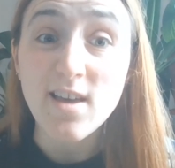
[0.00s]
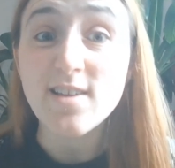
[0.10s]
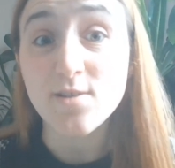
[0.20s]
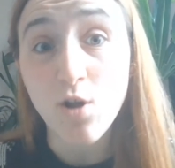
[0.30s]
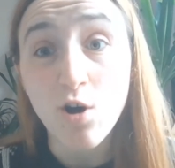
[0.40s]

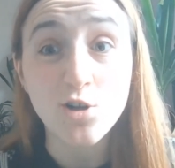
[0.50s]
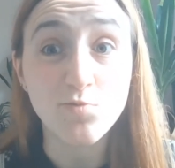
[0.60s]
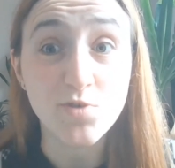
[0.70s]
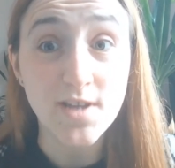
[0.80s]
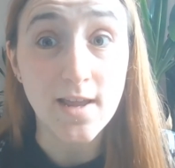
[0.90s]
It's not
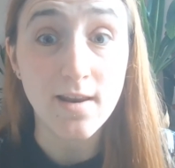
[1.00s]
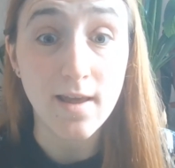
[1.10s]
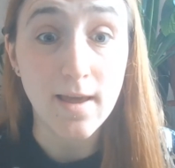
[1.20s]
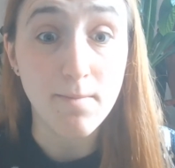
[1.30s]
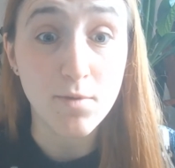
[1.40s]

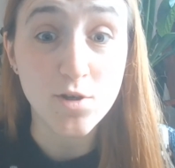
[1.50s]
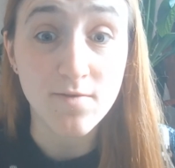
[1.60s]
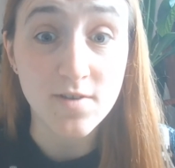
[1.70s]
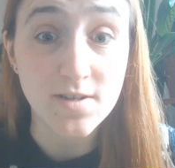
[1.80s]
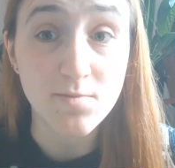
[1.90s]
100% because
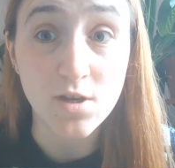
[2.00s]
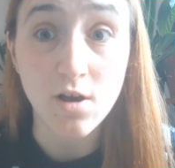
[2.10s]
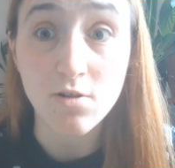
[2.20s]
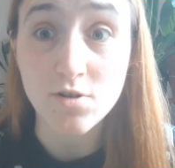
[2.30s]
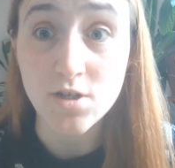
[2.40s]
obviously some of the
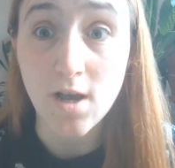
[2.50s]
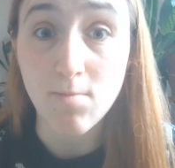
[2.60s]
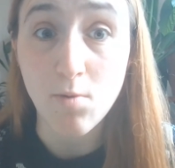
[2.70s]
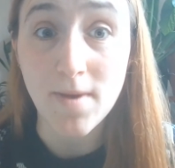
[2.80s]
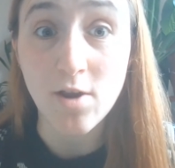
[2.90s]
colours come
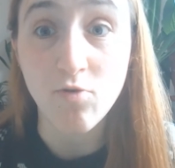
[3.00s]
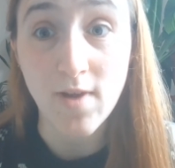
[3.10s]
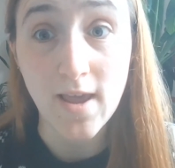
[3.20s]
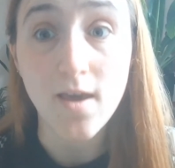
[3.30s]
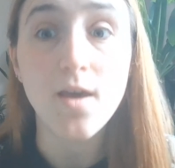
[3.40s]
out a bit
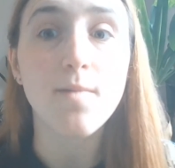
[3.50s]
grey,